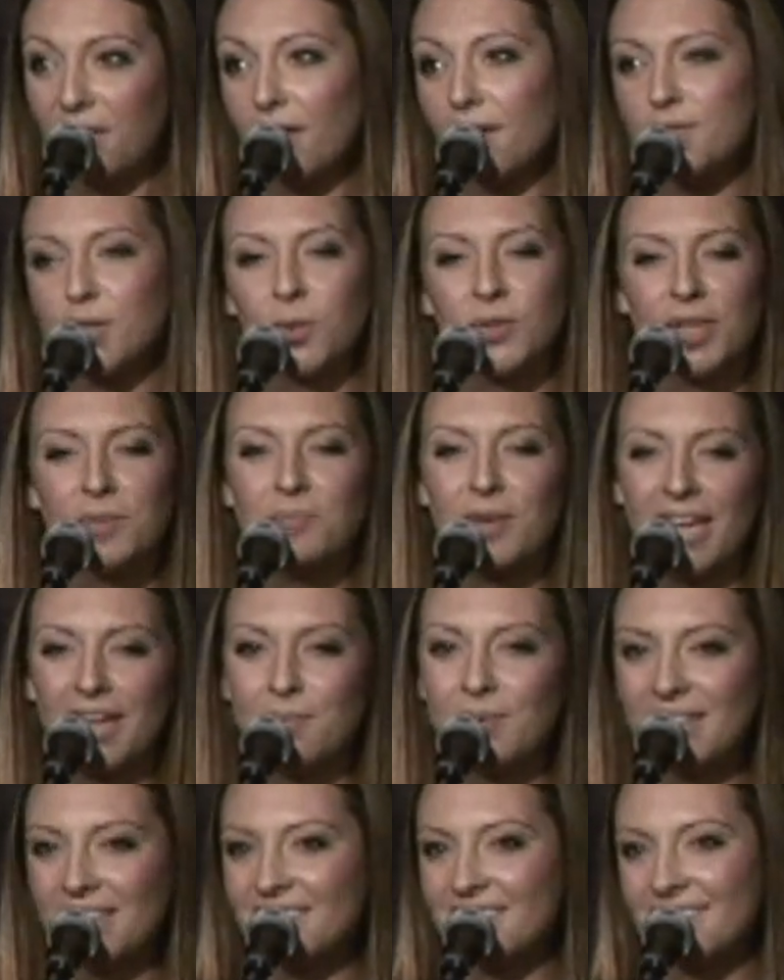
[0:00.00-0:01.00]
Loves holding
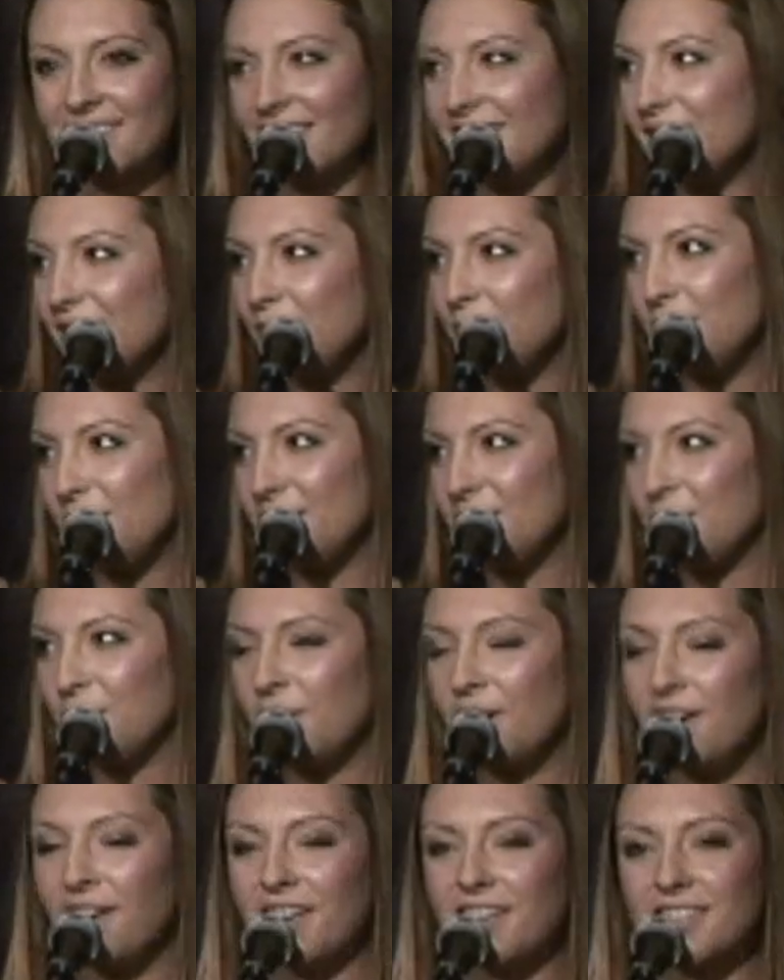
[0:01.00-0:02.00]
babies a little bit
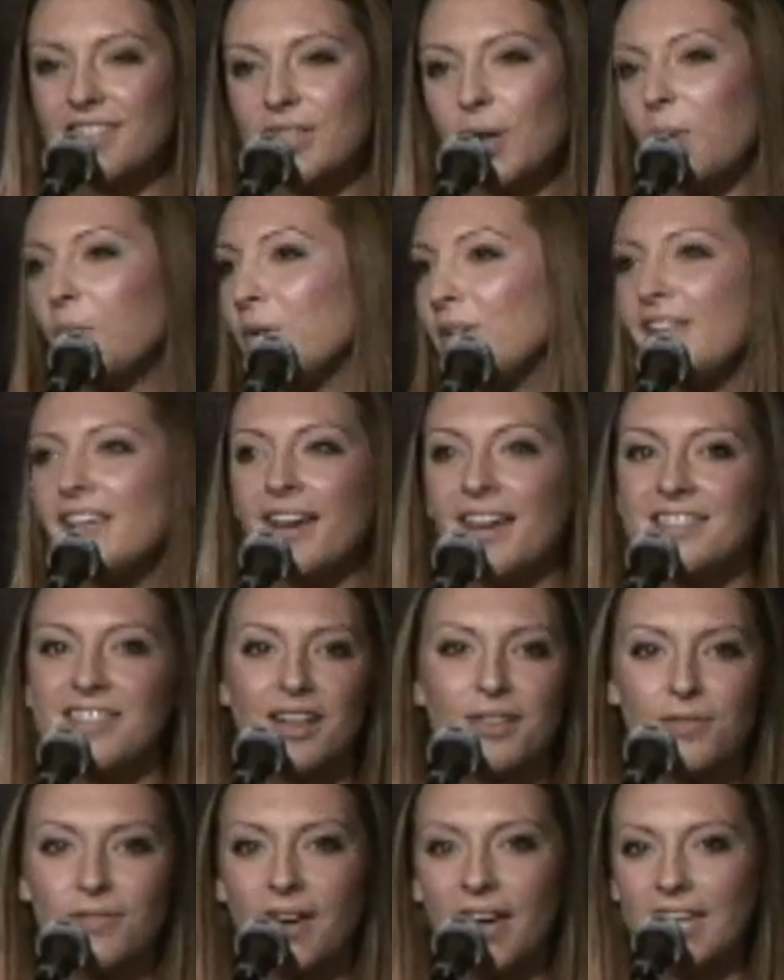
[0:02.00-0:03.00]
too long, totally
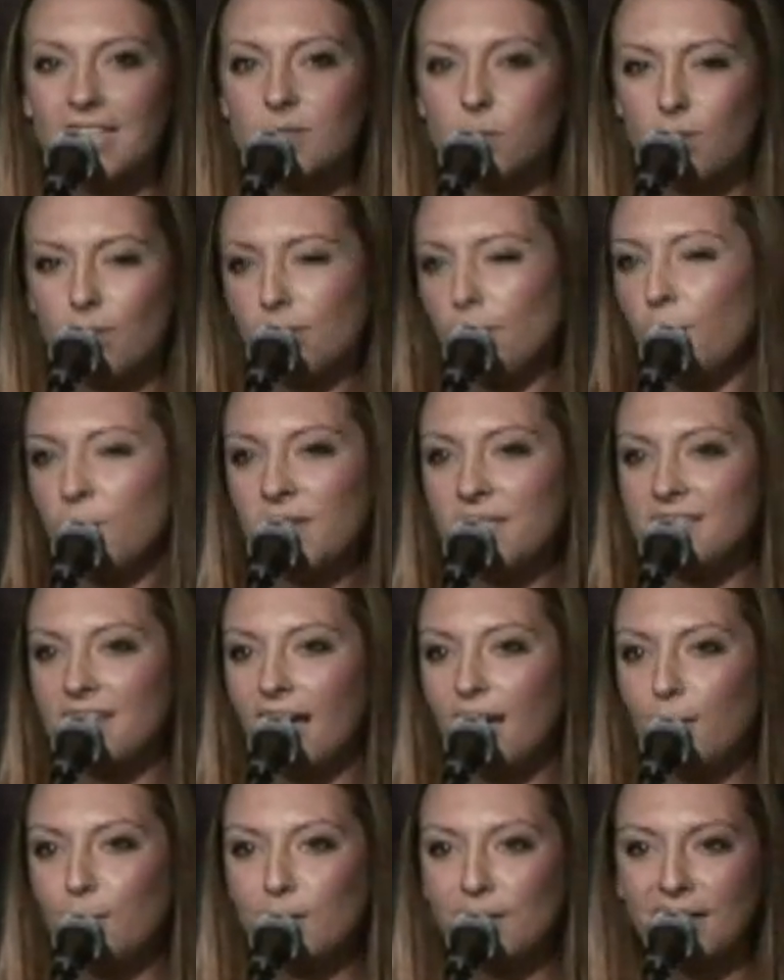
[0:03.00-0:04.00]
identifies with Lloyd
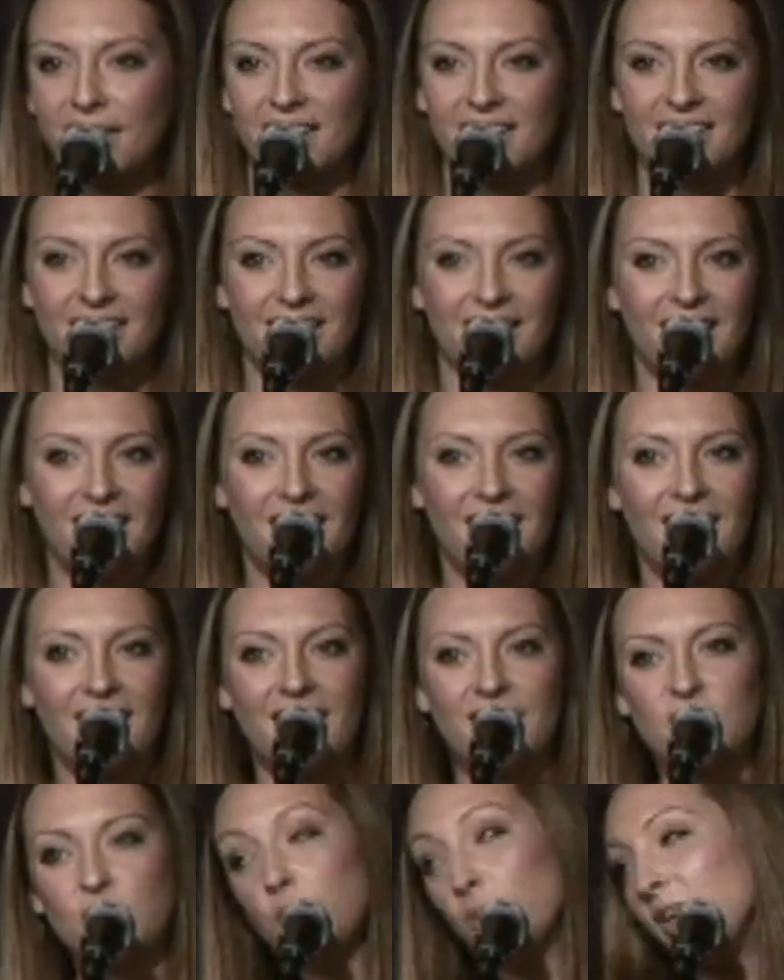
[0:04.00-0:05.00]
Dobler,
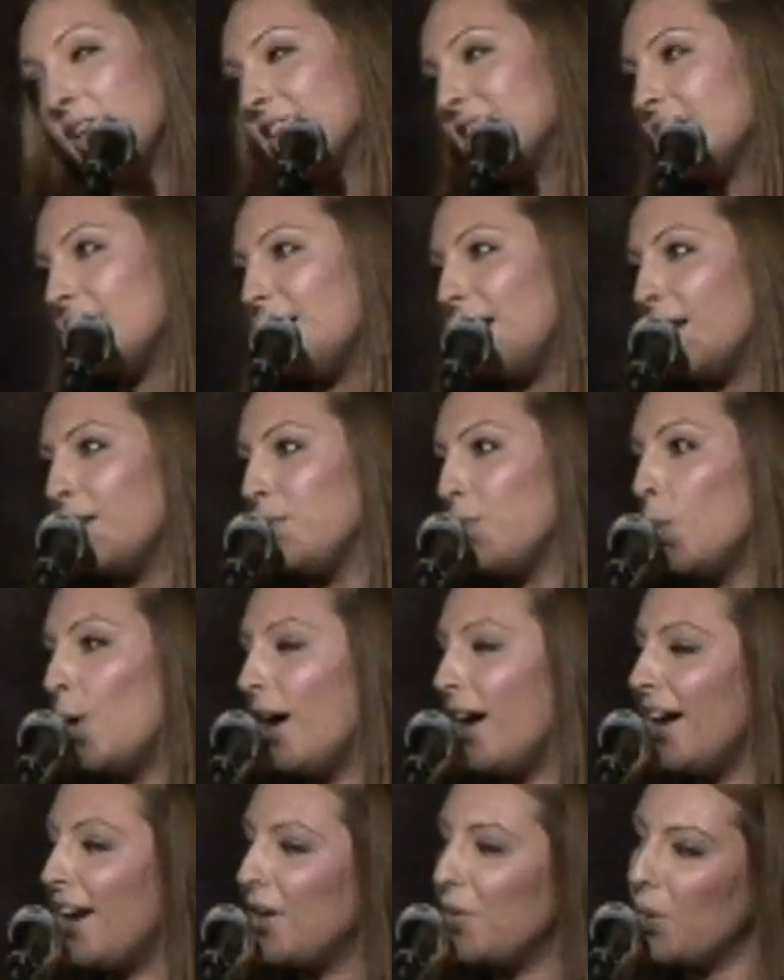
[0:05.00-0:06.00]
drinks a lot of
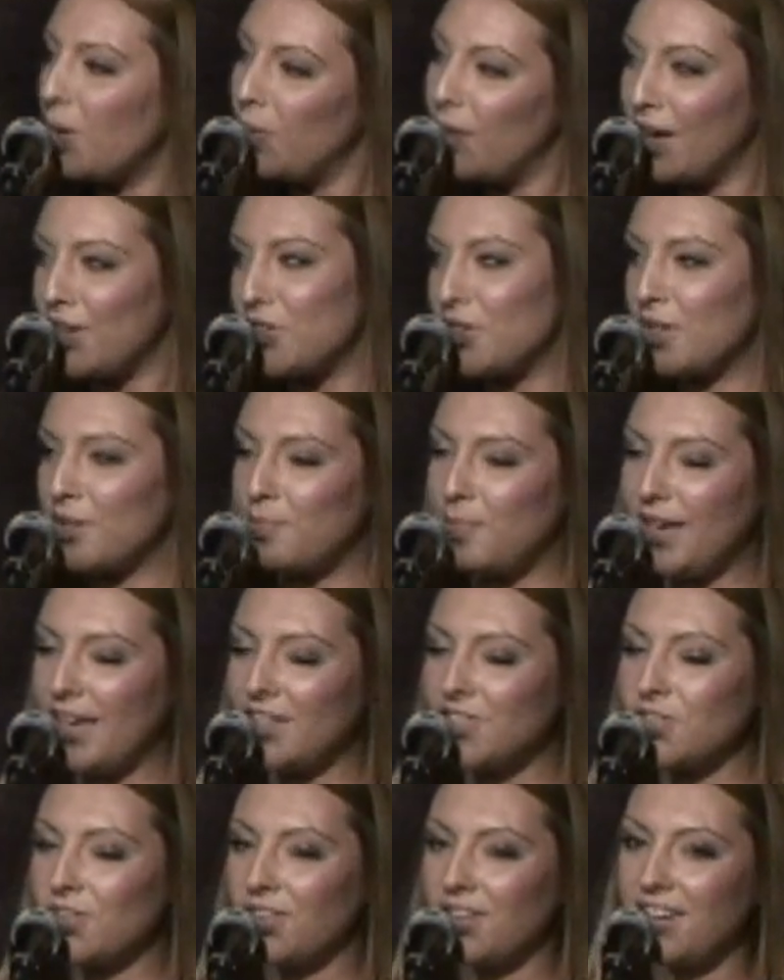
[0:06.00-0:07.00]
wine while watching The
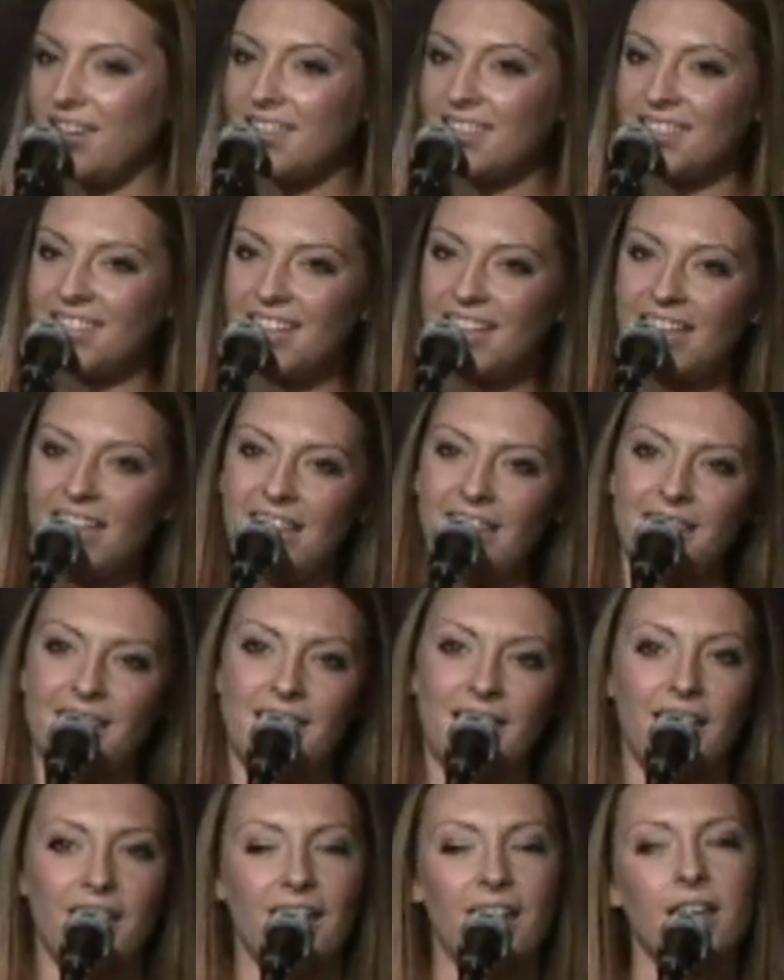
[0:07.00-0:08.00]
Bachelor, and